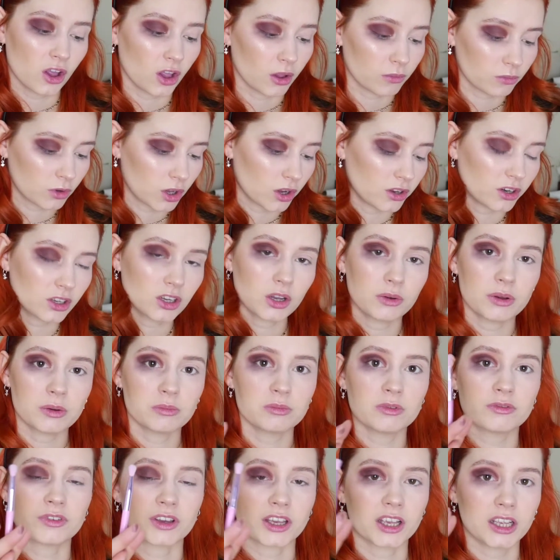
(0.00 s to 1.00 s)
I'm going to go in
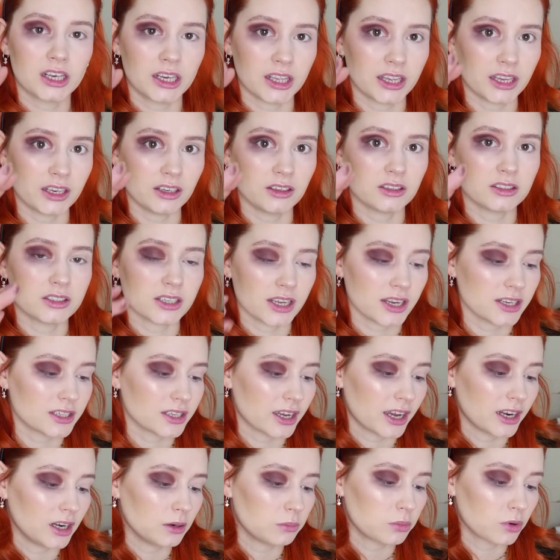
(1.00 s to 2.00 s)
with a clean
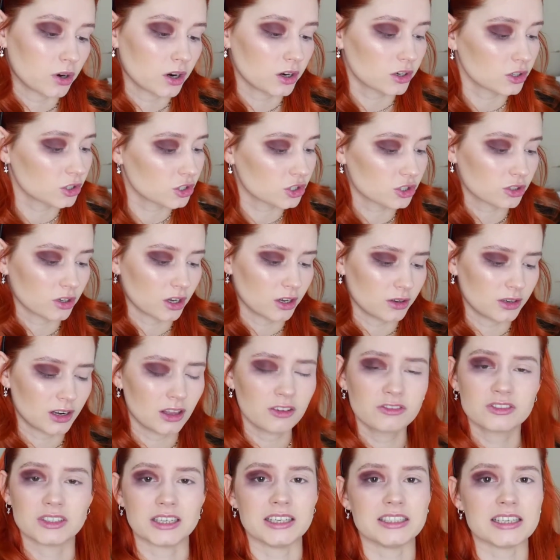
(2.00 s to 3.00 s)
detailer brush. I
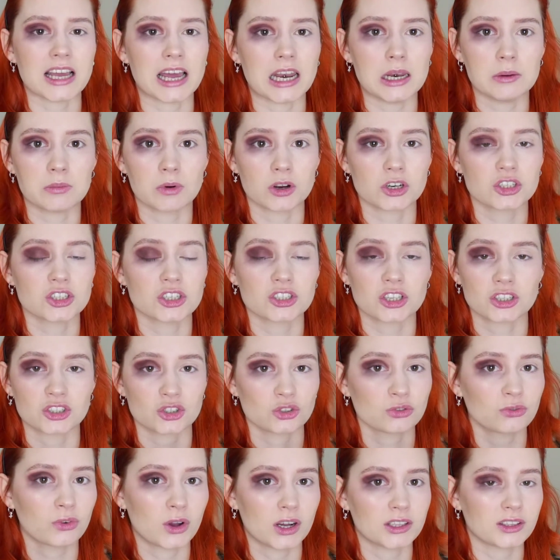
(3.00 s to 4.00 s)
love detailer brushes, I
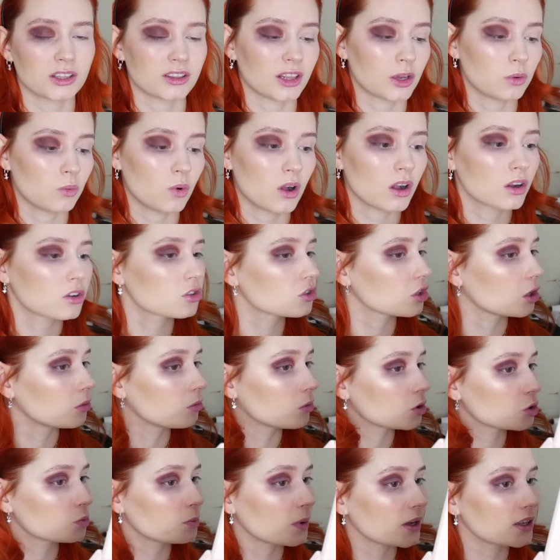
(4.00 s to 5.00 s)
just find that they work so
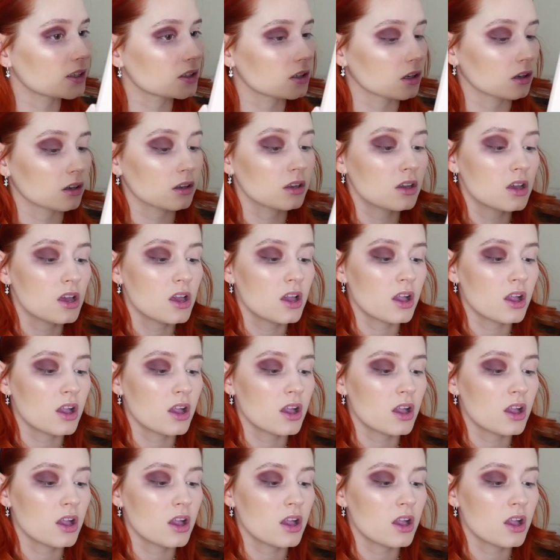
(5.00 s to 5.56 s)
much better.